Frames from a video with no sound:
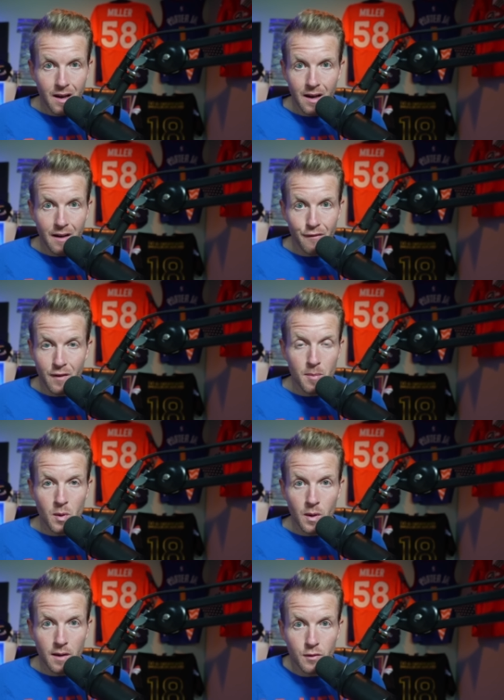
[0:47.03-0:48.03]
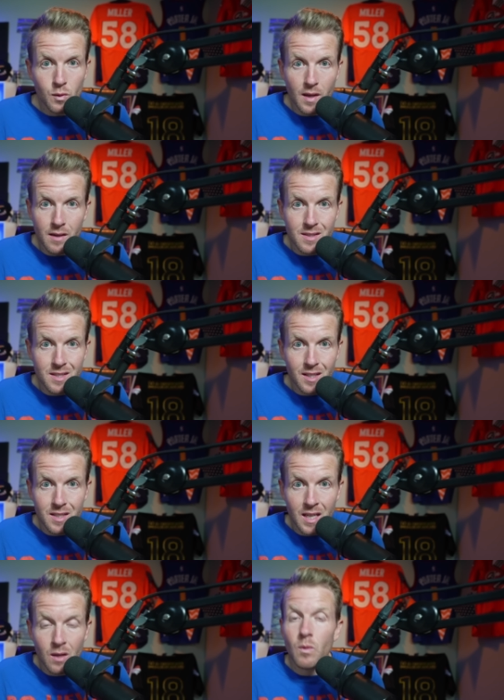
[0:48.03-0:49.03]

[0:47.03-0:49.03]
uh, February of 2016